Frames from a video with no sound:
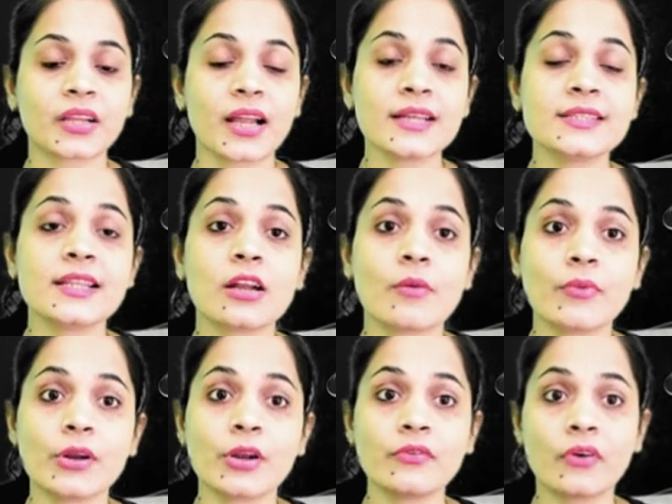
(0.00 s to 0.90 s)
as the
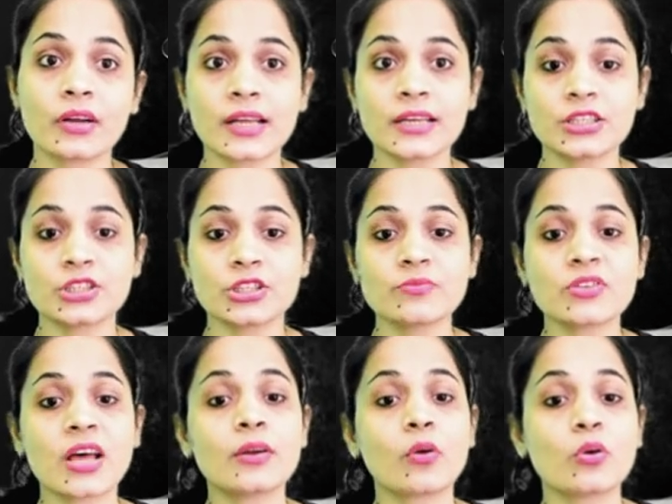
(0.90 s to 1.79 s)
number of organisms are